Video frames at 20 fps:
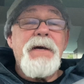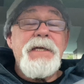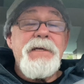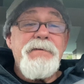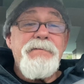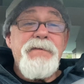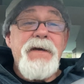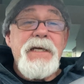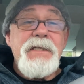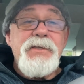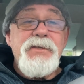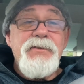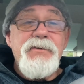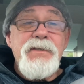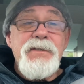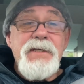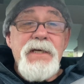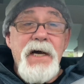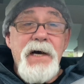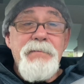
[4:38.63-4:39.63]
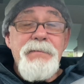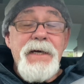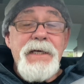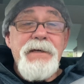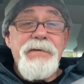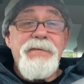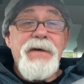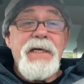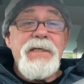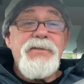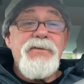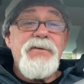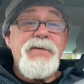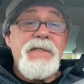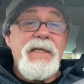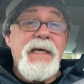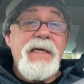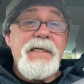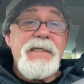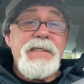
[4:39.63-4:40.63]
manufacturers, car
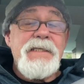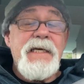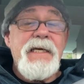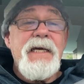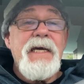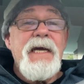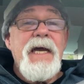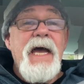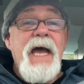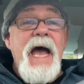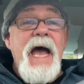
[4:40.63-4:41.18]
manufacturers, legacy,